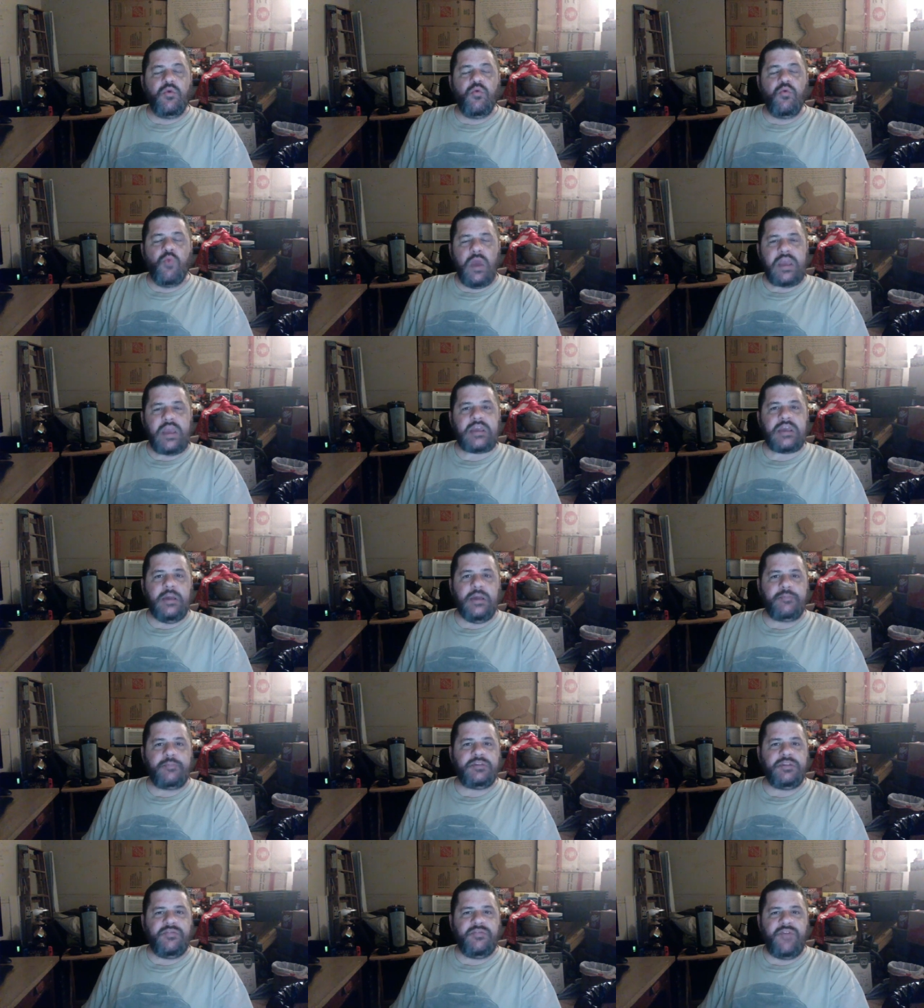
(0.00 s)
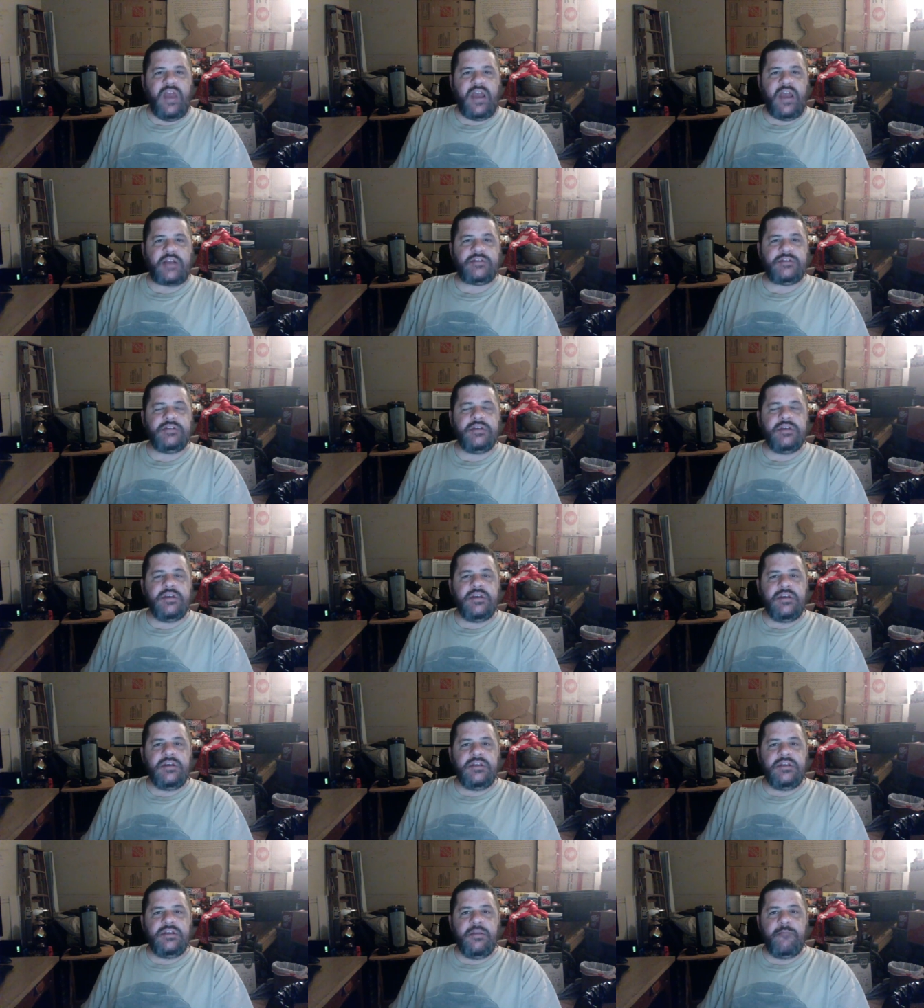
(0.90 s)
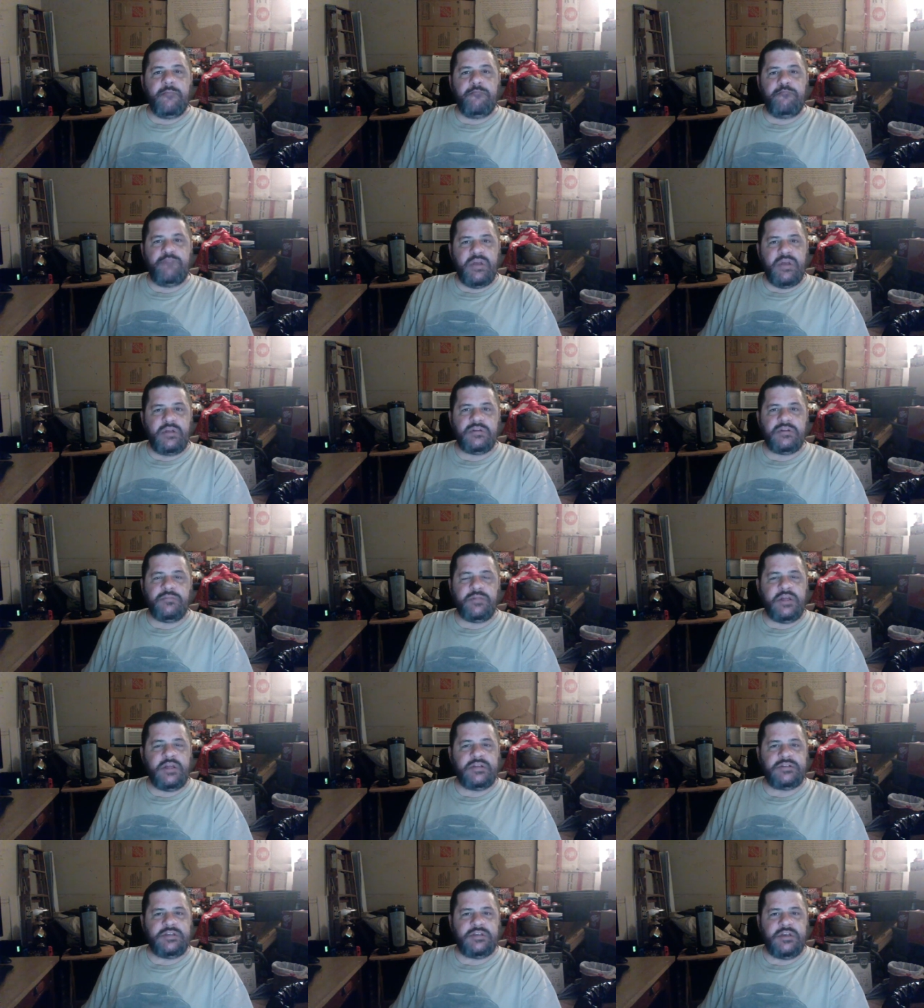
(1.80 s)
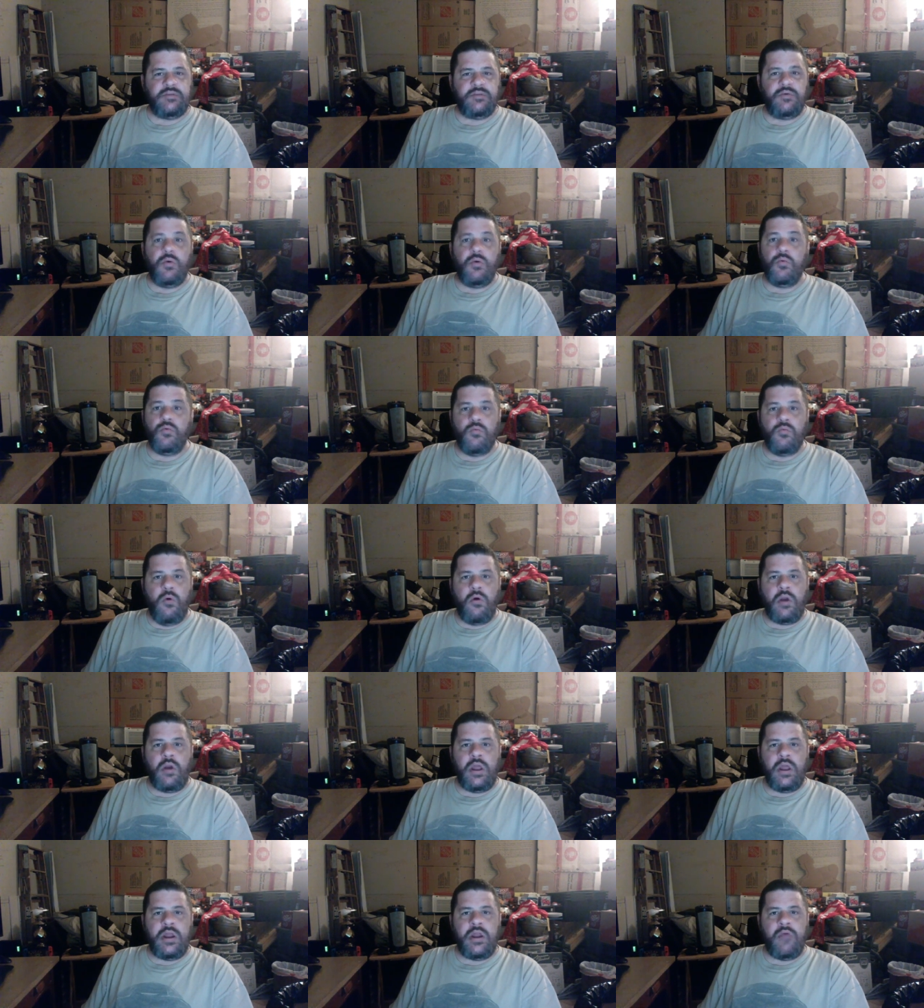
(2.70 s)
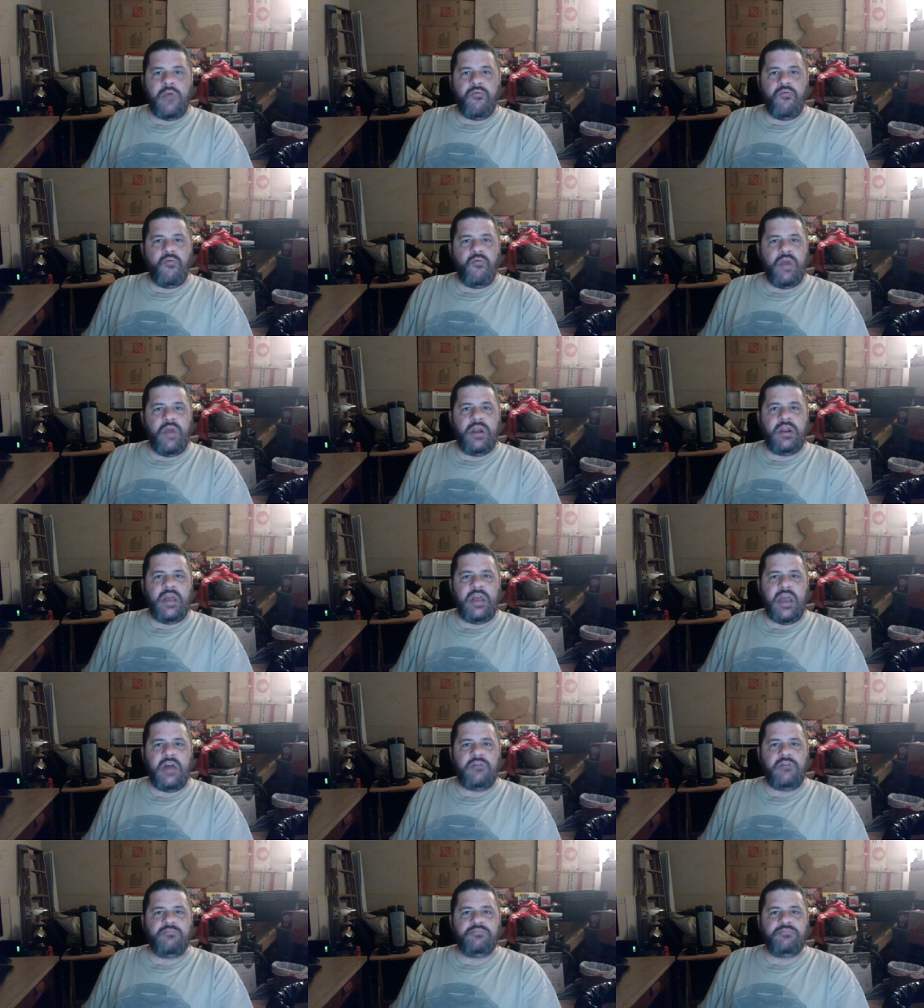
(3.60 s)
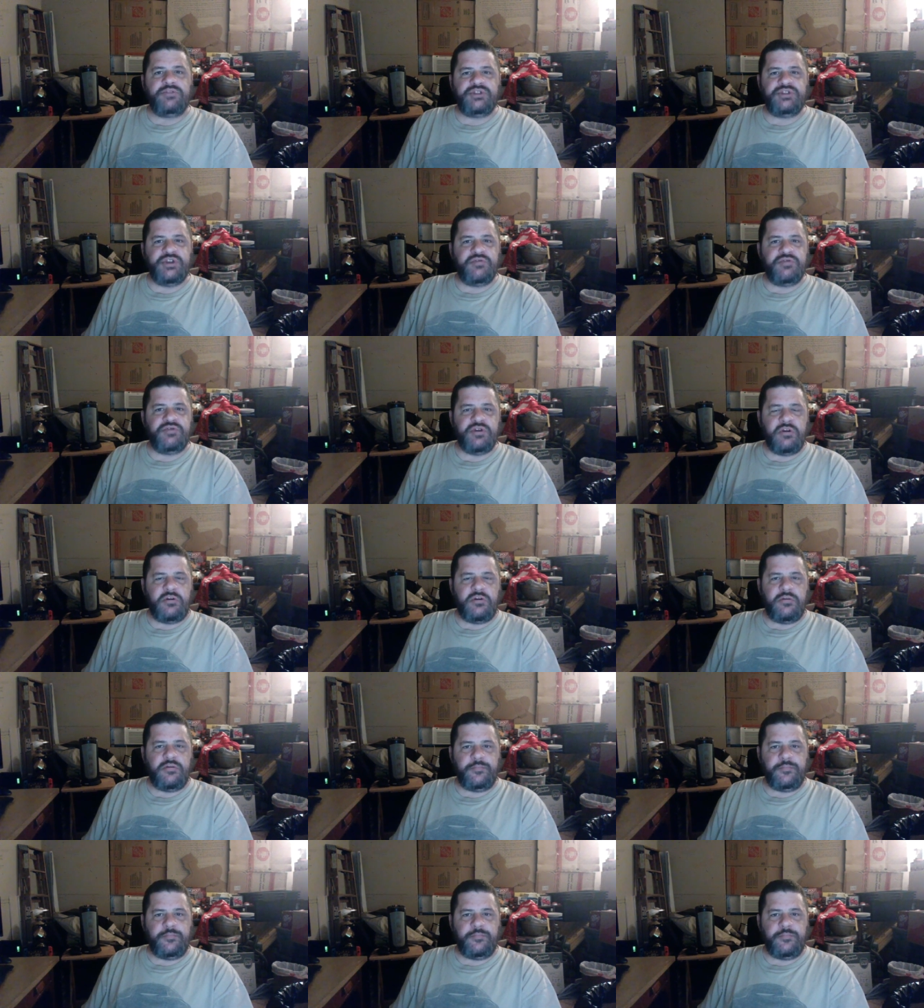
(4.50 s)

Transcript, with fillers: wake up to the fact that Bill de Blasio, Warren Wilhelm Jr.,